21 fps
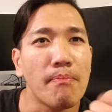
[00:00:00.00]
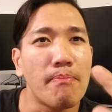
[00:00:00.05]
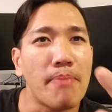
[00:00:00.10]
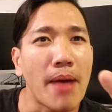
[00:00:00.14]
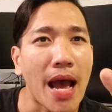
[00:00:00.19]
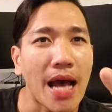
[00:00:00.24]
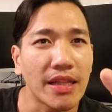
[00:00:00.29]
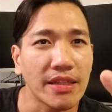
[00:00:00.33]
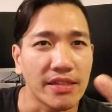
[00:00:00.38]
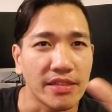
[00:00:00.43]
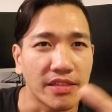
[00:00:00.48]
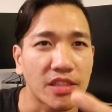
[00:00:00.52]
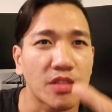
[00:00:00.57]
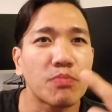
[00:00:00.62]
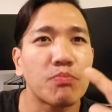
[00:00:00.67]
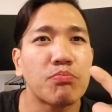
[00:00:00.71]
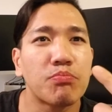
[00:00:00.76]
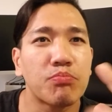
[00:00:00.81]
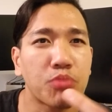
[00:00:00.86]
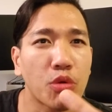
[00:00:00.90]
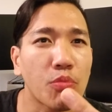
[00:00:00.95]
balance,
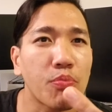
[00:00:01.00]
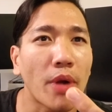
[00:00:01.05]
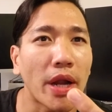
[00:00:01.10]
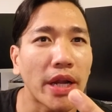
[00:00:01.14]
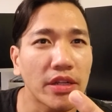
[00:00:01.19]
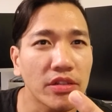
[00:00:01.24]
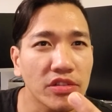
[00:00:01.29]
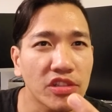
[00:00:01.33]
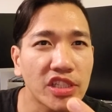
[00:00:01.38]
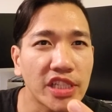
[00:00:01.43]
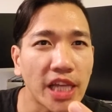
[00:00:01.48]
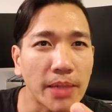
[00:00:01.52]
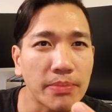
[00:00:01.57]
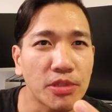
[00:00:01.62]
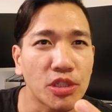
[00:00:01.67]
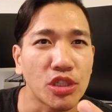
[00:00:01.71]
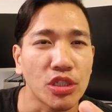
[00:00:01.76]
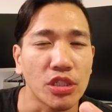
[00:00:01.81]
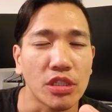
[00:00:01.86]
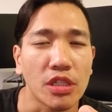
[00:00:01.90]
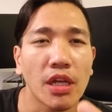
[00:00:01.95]

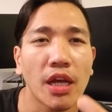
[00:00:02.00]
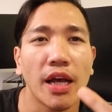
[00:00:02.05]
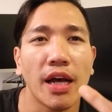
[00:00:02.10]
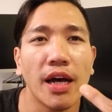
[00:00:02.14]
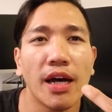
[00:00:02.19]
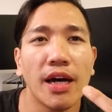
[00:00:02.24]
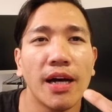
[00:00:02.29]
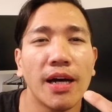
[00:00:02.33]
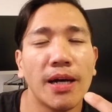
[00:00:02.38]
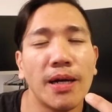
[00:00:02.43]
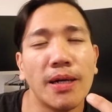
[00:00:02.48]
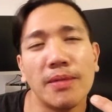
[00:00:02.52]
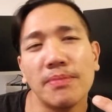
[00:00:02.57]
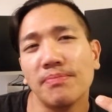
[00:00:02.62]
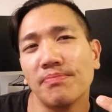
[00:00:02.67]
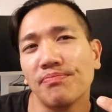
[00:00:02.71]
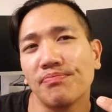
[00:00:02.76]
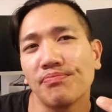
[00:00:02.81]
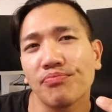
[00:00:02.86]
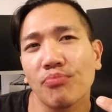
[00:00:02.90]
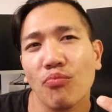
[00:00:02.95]
proprioception,
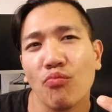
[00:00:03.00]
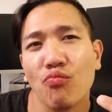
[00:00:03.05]
um,